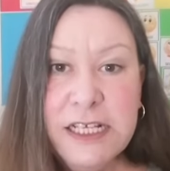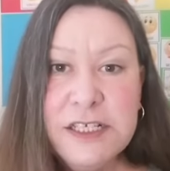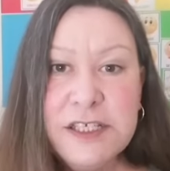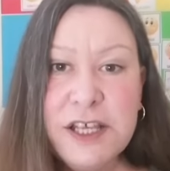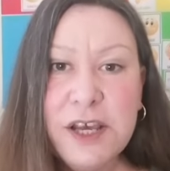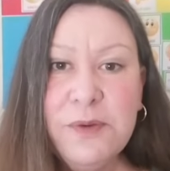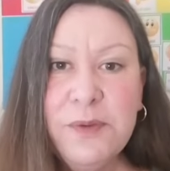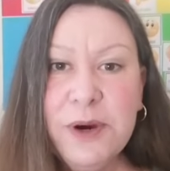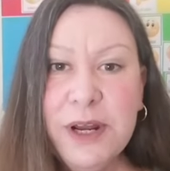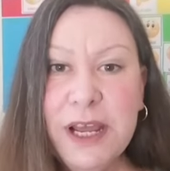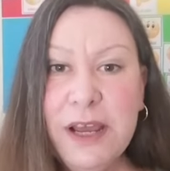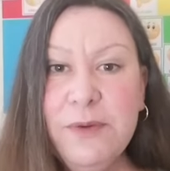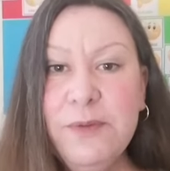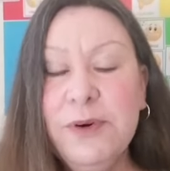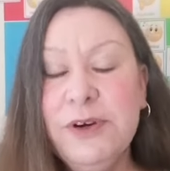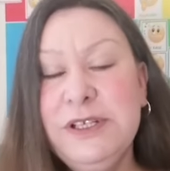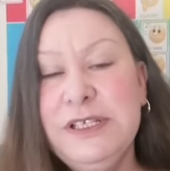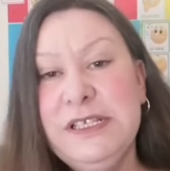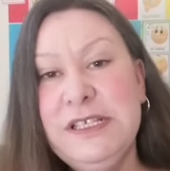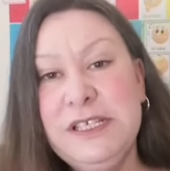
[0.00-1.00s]
So what I
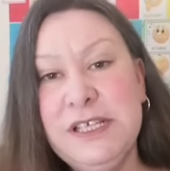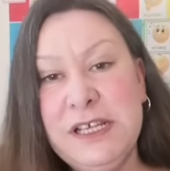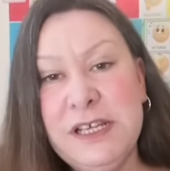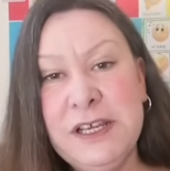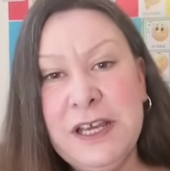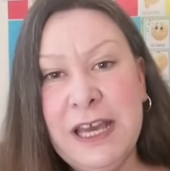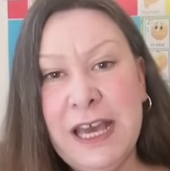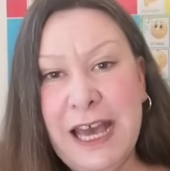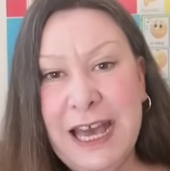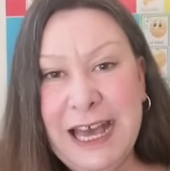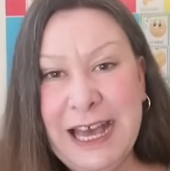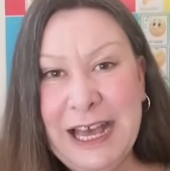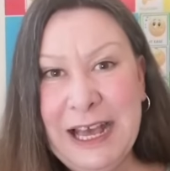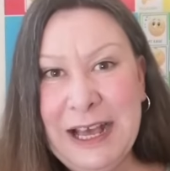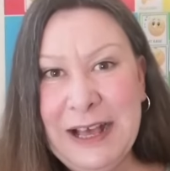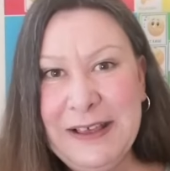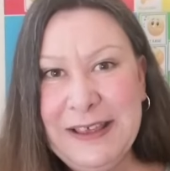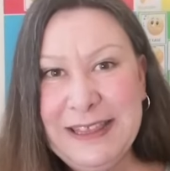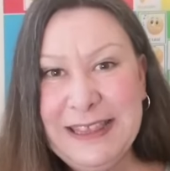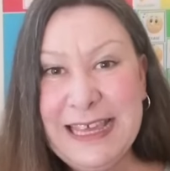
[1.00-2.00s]
want
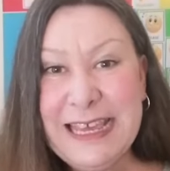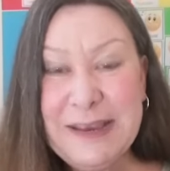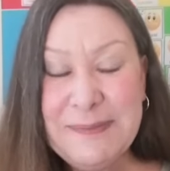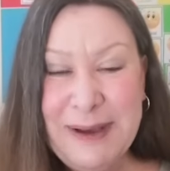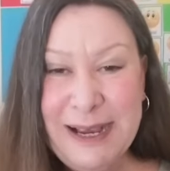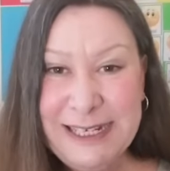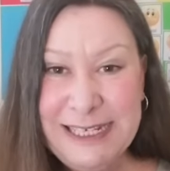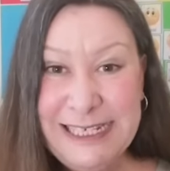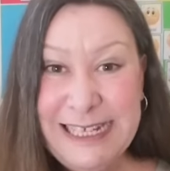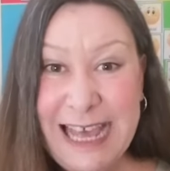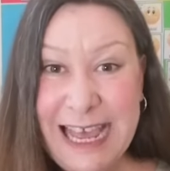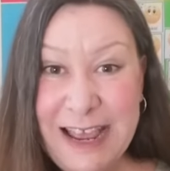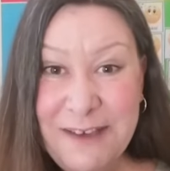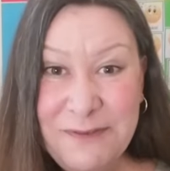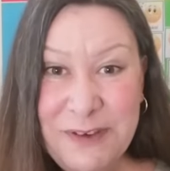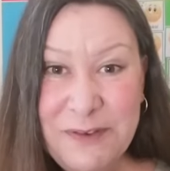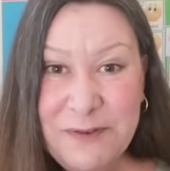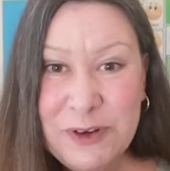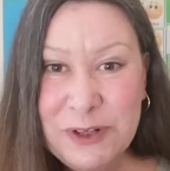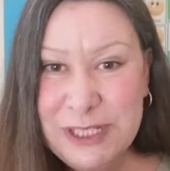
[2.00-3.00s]
to think about today,
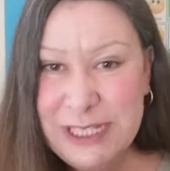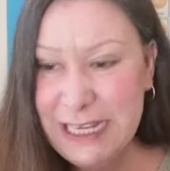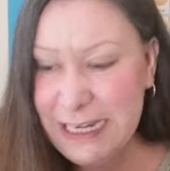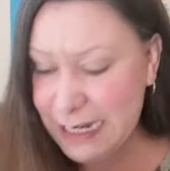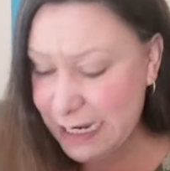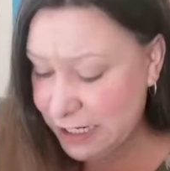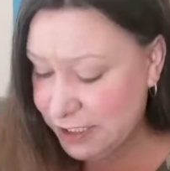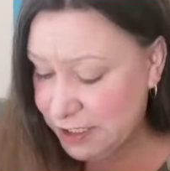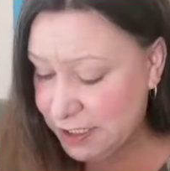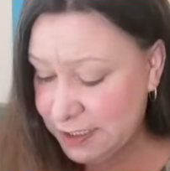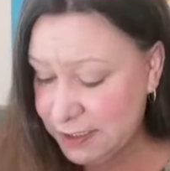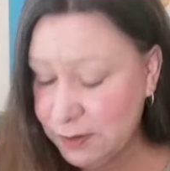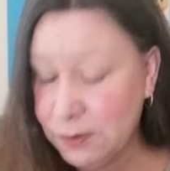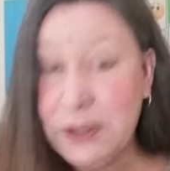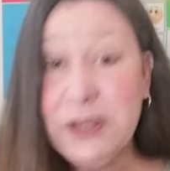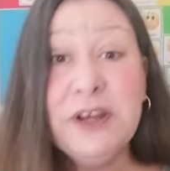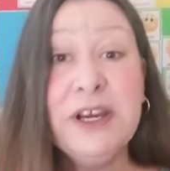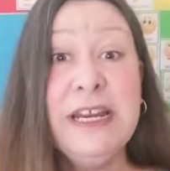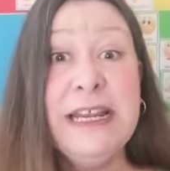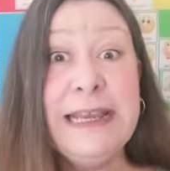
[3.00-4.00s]
if you've got teenagers,
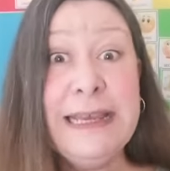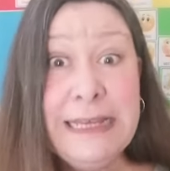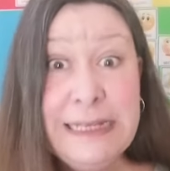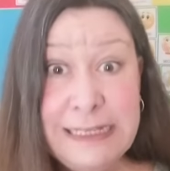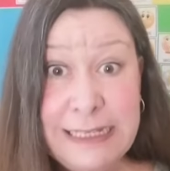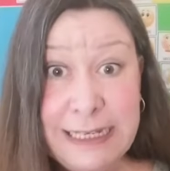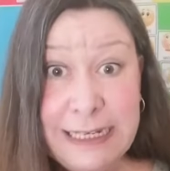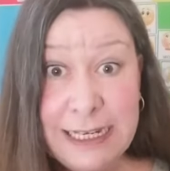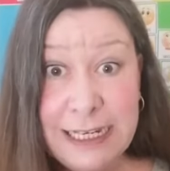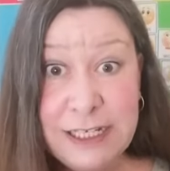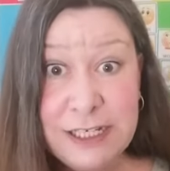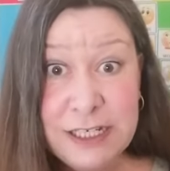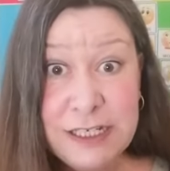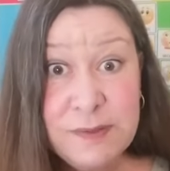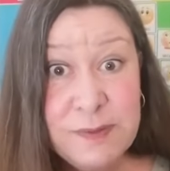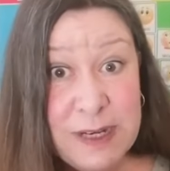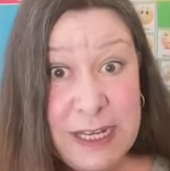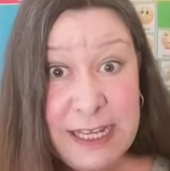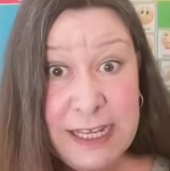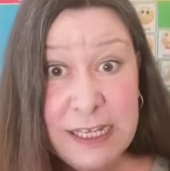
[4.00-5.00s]
or you're going to get
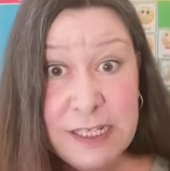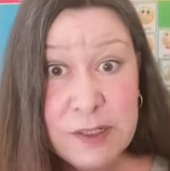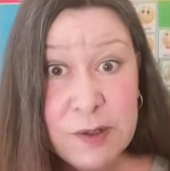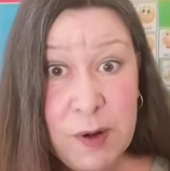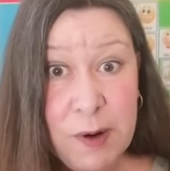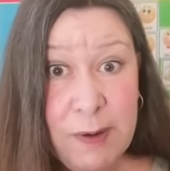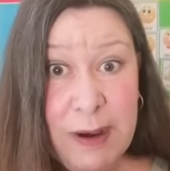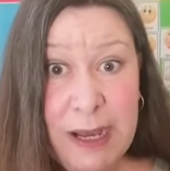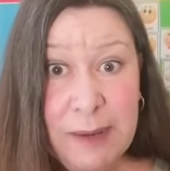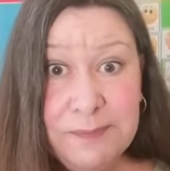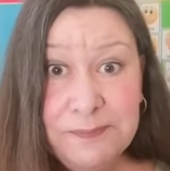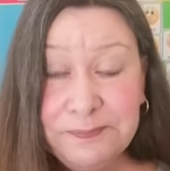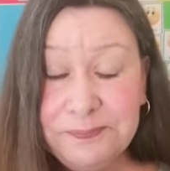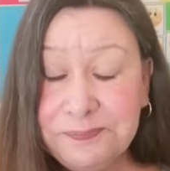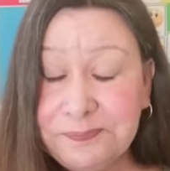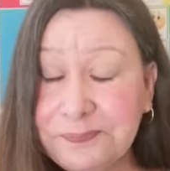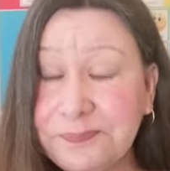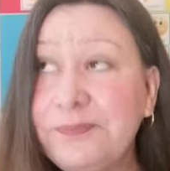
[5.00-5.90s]
teenagers when your kids grow up,